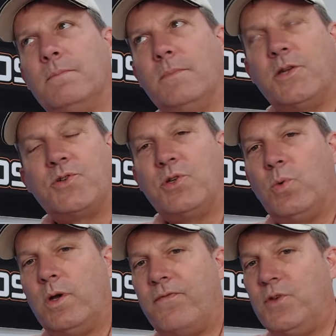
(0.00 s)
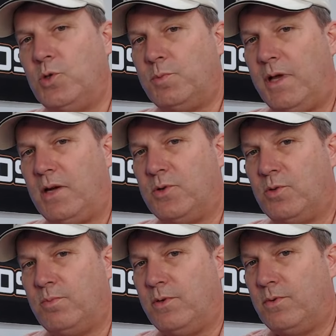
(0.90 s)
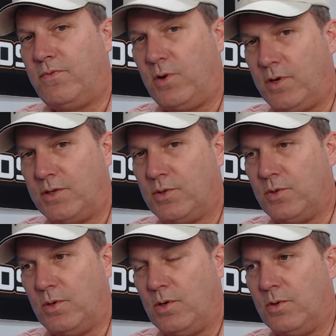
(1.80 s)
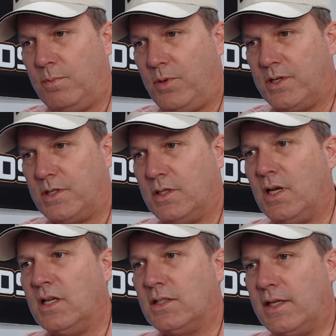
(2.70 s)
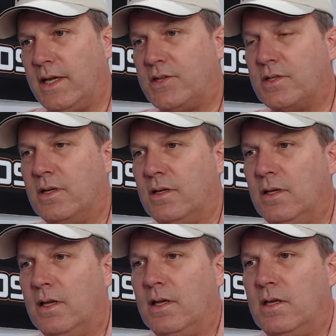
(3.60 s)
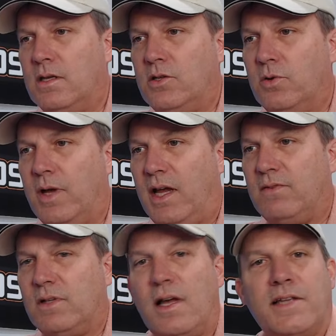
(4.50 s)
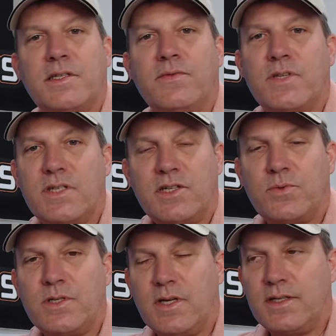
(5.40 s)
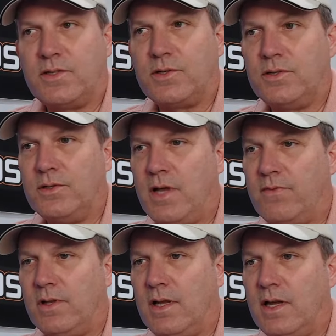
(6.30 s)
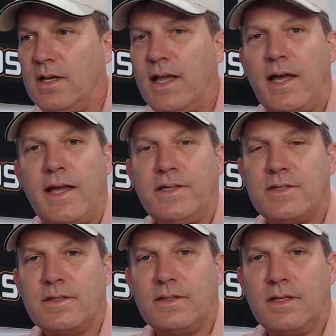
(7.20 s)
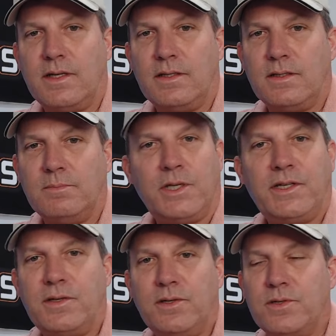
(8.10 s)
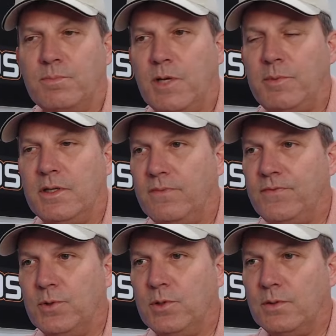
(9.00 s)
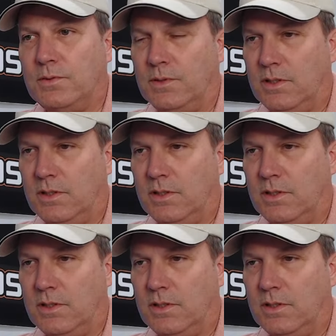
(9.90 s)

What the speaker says: Not sure what fuse panel you'd be referring to on a President, unless you have lots of accessories, like you have a lot of lights and blinkers and maybe a full